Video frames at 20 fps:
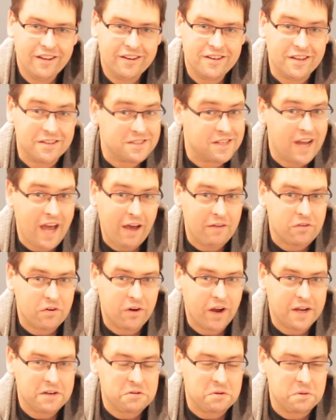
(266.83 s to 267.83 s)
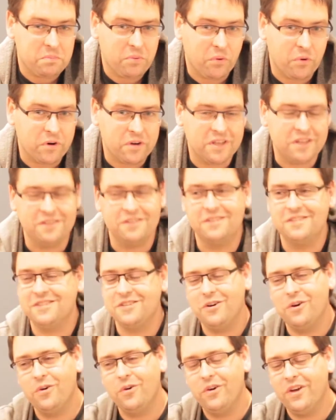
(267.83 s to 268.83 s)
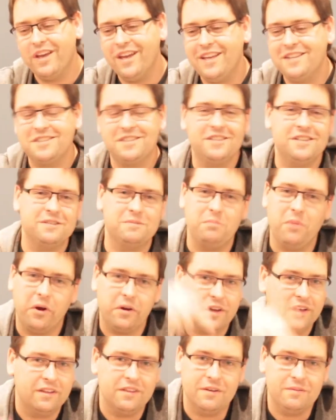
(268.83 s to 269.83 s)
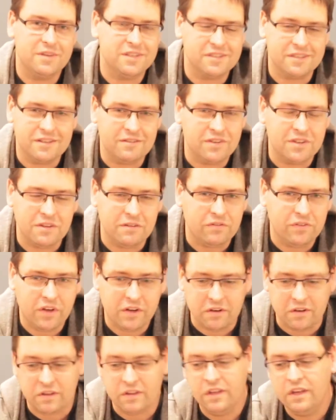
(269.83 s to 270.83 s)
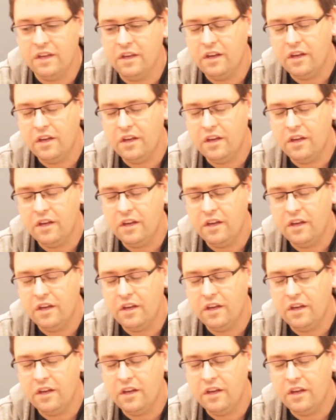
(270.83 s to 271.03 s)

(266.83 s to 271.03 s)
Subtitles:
doesn't have crash reporting, so it's just marking them as leaving the funnel?